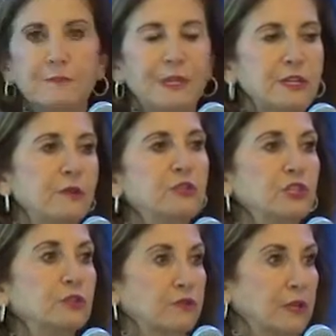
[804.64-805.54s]
but no
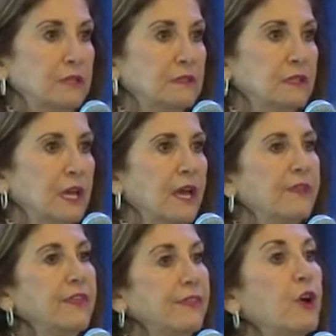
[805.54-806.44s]
children,
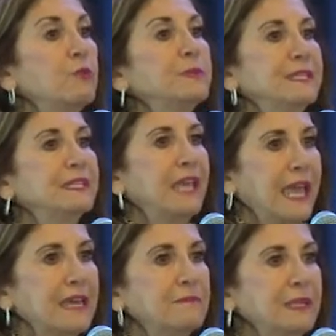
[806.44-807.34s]
then the homestead
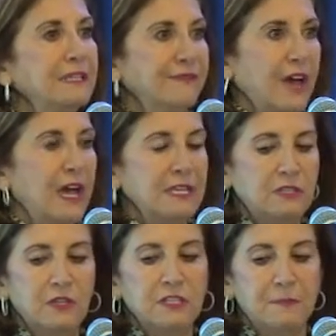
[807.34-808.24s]
can be
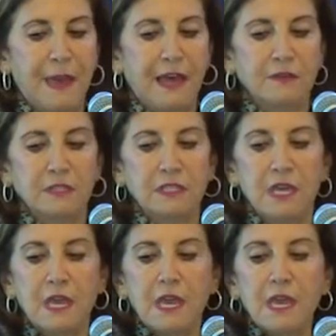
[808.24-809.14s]
devised to the spouse.
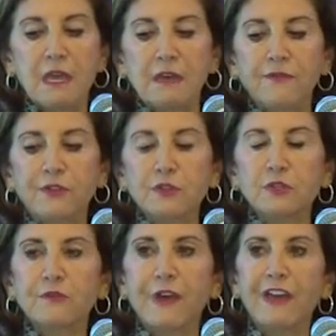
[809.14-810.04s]
If they're
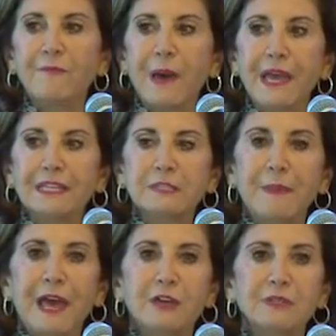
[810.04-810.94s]
survived by a
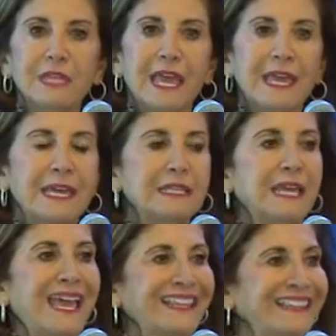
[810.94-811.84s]
spouse and
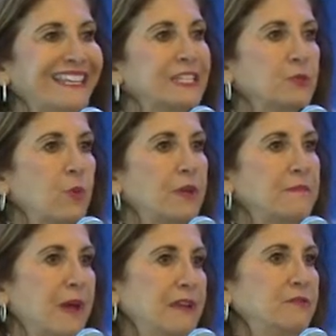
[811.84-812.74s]
at least
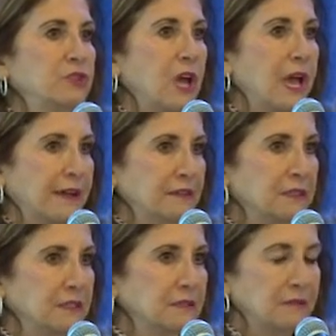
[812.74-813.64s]
one minor
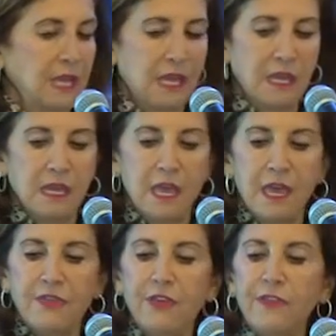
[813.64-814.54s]
child, okay,
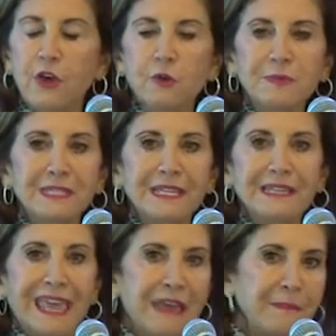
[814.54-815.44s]
then the
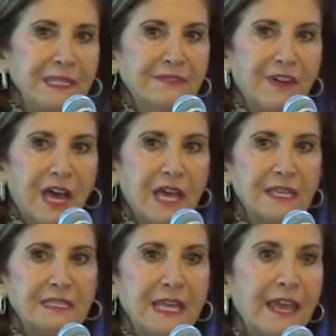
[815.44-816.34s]
homestead can't be
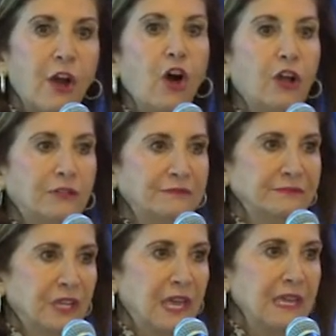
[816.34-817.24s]
devised at all.
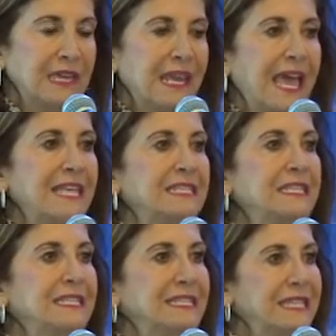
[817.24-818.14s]
Okay? It has
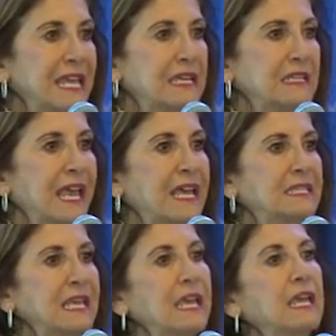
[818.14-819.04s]
to descend
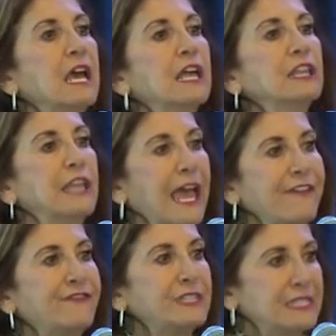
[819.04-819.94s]
as a
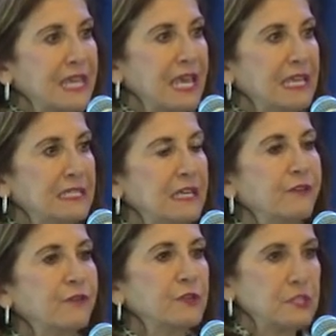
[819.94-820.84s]
life estate
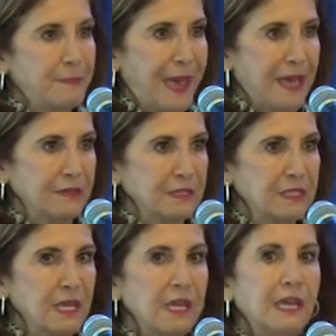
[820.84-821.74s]
for the
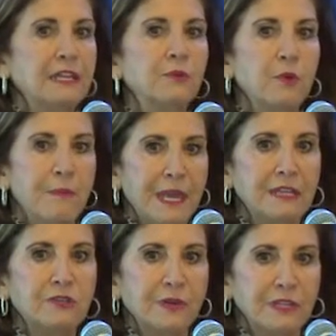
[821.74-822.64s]
spouse and a
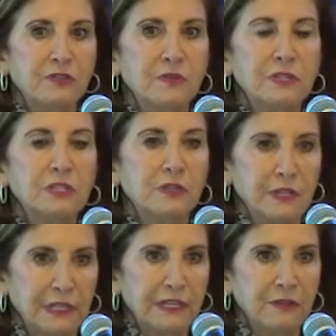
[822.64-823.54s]
remainder interest to
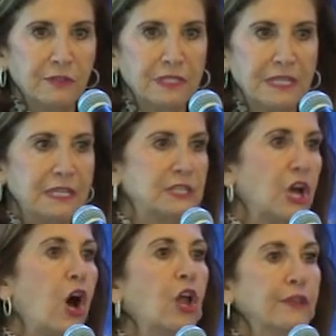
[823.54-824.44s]
the lineal descendants,
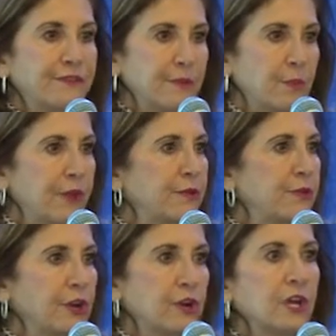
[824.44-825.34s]
all of them, whether
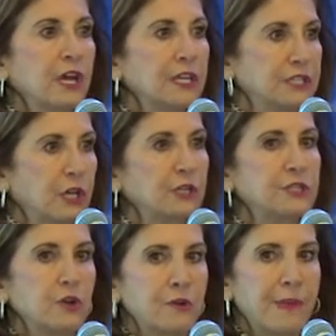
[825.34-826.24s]
they're adults or